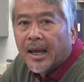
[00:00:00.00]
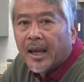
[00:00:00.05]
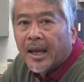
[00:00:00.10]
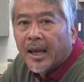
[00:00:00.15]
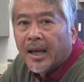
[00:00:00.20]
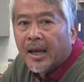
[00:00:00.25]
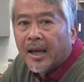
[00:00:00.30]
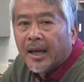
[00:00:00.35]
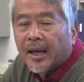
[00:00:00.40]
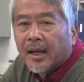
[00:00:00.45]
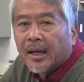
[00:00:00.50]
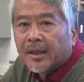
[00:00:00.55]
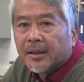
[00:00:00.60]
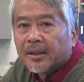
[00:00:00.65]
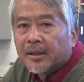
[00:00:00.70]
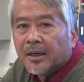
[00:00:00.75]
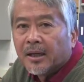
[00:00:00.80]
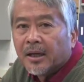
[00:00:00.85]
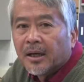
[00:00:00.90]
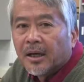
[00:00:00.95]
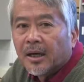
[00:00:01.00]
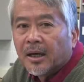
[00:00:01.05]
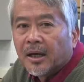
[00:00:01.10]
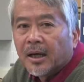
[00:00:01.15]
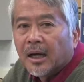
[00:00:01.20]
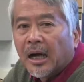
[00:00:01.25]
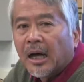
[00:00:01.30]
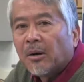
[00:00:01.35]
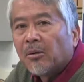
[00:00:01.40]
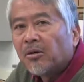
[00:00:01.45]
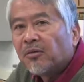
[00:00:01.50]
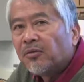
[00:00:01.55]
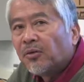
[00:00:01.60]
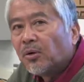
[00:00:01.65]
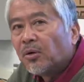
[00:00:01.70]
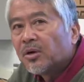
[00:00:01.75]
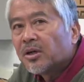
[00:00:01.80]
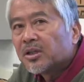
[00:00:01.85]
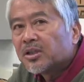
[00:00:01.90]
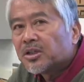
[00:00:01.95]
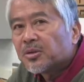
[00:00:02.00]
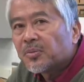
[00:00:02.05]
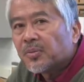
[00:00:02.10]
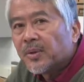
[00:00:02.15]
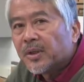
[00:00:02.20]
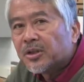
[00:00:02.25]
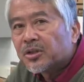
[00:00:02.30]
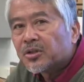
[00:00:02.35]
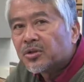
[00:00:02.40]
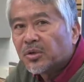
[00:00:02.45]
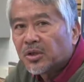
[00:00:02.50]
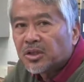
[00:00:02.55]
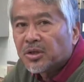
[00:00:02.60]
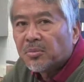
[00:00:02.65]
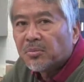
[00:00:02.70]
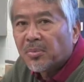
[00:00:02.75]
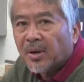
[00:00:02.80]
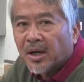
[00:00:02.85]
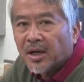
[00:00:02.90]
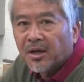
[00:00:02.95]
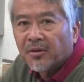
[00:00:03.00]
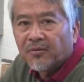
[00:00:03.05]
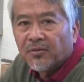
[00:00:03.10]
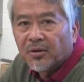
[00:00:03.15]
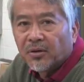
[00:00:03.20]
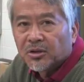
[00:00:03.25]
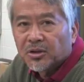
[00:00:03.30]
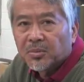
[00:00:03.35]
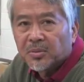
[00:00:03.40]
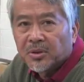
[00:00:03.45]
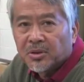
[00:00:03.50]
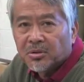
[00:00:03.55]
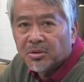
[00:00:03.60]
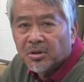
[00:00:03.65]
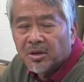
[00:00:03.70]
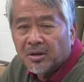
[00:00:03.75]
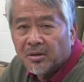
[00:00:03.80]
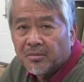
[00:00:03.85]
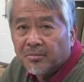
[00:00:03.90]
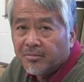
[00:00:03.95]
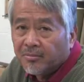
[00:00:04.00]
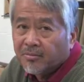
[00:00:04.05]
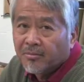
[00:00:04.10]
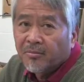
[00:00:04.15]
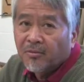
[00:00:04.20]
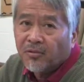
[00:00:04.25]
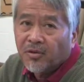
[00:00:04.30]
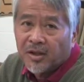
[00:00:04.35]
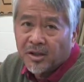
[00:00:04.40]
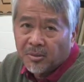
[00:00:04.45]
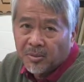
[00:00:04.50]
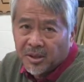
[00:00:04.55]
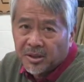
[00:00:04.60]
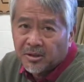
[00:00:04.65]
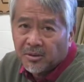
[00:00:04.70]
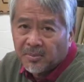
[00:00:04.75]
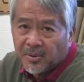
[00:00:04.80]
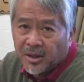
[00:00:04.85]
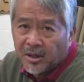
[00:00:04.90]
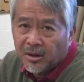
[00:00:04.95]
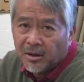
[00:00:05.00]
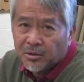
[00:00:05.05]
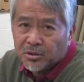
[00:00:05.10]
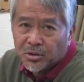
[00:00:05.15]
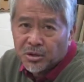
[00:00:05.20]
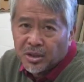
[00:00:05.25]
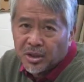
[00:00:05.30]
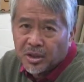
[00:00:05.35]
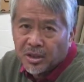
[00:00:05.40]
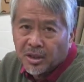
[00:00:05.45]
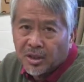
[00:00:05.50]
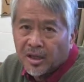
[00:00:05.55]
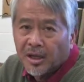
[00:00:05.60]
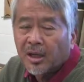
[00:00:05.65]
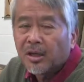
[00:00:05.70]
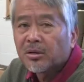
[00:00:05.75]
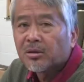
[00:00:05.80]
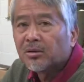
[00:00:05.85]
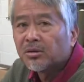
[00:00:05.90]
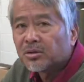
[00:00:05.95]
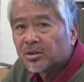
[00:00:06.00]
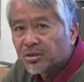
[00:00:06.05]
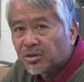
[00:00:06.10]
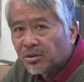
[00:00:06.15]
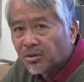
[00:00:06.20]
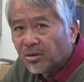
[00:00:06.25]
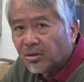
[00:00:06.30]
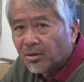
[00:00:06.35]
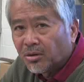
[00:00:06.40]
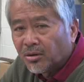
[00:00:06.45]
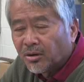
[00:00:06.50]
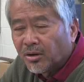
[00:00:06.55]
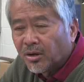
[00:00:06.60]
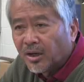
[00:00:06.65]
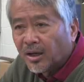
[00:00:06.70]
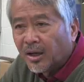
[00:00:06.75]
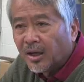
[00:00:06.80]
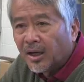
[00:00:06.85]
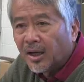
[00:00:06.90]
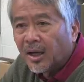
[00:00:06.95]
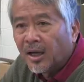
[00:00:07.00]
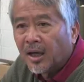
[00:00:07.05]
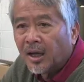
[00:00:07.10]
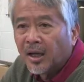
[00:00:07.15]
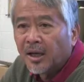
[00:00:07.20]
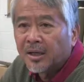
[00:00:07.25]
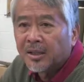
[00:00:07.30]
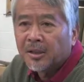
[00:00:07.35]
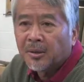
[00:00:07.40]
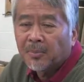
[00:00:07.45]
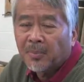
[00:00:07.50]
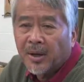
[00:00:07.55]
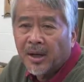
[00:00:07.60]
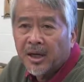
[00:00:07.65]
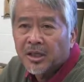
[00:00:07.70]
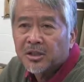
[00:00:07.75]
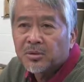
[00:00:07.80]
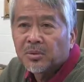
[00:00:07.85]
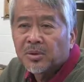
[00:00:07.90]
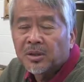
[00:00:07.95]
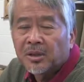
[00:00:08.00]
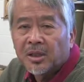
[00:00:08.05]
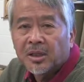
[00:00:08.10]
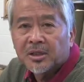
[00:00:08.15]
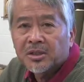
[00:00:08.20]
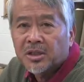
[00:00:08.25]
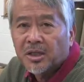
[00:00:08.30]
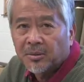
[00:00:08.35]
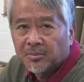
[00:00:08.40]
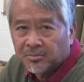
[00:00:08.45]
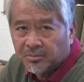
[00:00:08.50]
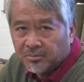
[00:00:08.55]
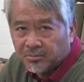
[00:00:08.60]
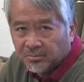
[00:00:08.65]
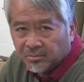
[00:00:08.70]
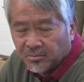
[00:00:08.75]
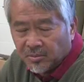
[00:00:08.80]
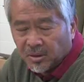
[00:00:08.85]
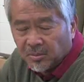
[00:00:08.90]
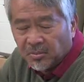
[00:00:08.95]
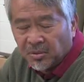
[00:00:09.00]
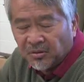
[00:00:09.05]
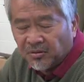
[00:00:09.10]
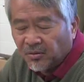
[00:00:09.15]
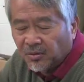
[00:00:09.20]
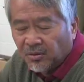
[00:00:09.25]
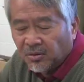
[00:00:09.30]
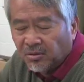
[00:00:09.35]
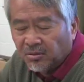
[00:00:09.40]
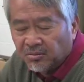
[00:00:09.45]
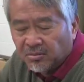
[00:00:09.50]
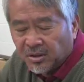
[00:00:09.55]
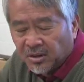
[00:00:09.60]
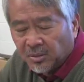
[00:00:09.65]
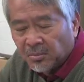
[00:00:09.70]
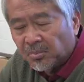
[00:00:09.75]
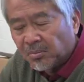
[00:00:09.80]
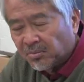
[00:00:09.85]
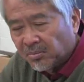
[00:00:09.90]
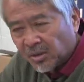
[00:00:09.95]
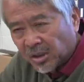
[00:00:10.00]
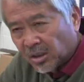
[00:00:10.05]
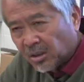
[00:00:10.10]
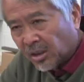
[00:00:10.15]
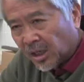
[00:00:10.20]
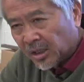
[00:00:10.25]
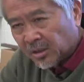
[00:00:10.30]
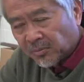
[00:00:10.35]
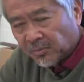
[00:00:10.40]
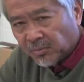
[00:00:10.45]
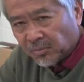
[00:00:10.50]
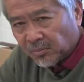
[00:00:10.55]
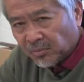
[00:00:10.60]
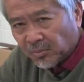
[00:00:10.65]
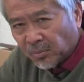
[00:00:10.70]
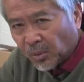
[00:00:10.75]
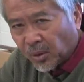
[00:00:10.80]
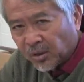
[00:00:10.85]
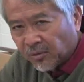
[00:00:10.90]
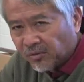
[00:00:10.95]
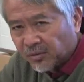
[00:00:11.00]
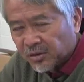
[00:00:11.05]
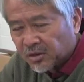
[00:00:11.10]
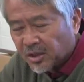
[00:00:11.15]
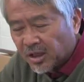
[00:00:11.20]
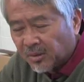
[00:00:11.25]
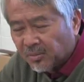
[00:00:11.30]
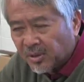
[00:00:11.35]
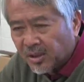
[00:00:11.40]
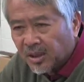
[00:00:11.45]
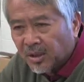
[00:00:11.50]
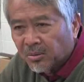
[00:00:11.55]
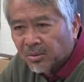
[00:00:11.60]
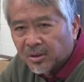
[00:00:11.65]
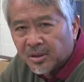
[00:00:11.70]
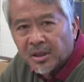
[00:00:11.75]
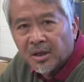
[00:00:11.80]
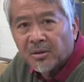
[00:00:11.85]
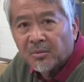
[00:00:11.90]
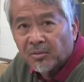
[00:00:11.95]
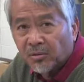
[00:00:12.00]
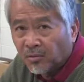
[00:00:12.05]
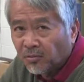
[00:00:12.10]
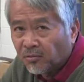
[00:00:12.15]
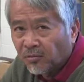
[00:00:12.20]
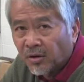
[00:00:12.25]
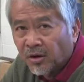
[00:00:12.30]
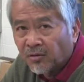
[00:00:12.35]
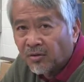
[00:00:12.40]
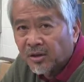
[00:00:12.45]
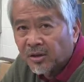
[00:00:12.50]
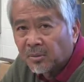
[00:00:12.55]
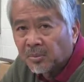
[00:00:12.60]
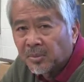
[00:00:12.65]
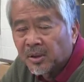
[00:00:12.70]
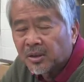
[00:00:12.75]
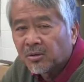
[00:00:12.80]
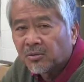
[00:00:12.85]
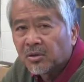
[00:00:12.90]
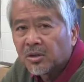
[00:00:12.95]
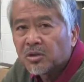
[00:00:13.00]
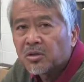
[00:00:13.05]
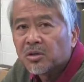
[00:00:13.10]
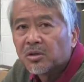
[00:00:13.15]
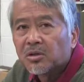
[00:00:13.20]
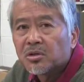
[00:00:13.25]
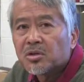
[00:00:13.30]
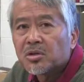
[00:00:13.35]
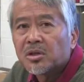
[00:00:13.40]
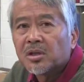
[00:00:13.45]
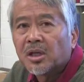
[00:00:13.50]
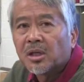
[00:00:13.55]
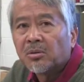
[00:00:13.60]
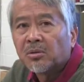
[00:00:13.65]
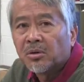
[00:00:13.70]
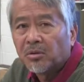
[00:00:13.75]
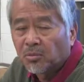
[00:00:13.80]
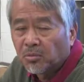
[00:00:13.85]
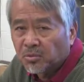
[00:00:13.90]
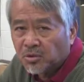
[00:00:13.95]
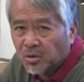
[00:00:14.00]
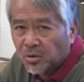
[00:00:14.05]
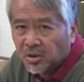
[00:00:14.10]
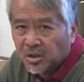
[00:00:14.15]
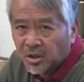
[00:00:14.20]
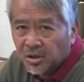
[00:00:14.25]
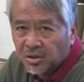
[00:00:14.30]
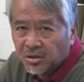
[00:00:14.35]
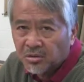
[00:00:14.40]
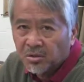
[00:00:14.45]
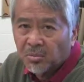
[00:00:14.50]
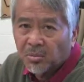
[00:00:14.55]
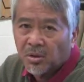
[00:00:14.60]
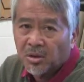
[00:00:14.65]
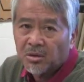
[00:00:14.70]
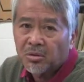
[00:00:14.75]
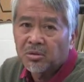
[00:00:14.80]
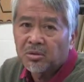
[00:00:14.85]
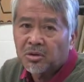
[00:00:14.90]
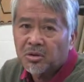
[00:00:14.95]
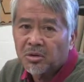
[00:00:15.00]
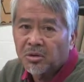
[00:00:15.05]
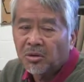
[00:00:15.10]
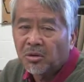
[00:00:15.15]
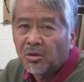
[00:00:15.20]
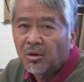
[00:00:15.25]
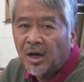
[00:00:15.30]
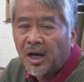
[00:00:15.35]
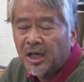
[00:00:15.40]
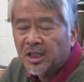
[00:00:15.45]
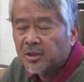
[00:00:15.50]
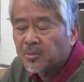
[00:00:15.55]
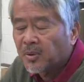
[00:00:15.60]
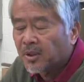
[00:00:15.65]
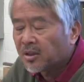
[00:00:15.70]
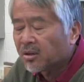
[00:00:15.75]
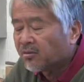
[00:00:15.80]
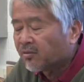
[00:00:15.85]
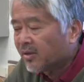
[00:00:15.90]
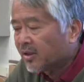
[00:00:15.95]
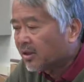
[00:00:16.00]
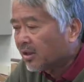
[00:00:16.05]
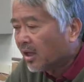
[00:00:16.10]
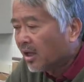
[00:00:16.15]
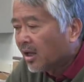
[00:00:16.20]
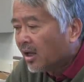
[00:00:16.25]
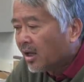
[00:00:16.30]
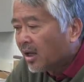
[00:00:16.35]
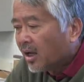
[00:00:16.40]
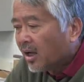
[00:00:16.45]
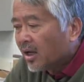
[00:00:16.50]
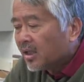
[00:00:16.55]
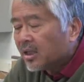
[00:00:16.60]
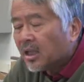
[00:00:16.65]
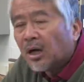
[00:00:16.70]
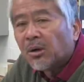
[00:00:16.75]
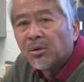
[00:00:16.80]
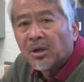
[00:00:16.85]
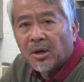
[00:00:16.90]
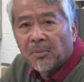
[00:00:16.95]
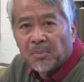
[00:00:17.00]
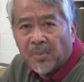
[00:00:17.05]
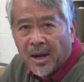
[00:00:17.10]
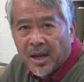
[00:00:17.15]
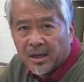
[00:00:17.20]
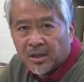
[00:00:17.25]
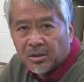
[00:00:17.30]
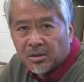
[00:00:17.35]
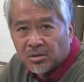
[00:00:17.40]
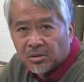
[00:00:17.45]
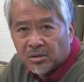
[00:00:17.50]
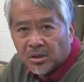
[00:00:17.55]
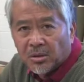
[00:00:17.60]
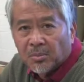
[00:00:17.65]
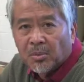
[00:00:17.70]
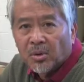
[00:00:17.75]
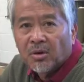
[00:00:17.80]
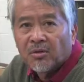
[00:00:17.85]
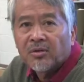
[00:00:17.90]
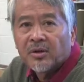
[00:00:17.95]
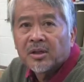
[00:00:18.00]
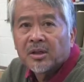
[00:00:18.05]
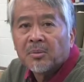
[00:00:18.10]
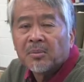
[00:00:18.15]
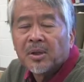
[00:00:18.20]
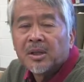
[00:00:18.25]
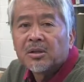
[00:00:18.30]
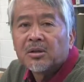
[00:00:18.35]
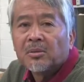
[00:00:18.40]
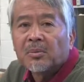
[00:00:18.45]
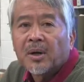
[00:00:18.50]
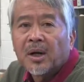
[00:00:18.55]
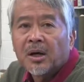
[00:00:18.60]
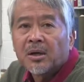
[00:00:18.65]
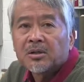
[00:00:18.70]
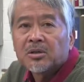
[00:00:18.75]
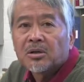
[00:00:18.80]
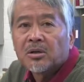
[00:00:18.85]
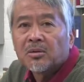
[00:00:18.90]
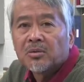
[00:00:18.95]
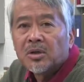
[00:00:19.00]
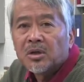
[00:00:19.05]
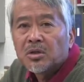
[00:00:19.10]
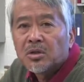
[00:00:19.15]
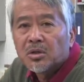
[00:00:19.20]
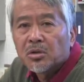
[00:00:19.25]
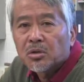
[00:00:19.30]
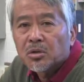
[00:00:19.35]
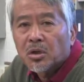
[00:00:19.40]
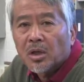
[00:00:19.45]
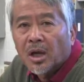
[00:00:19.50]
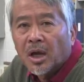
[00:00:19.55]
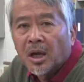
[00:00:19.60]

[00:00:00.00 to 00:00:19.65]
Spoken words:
And our focus has been switching back and forth between fundamental biology and control. In the past, we did some, before, when I first come here, we did a very fundamental research. Then we switched into more control aspect of it. Now we are back to the more fundamental biological research.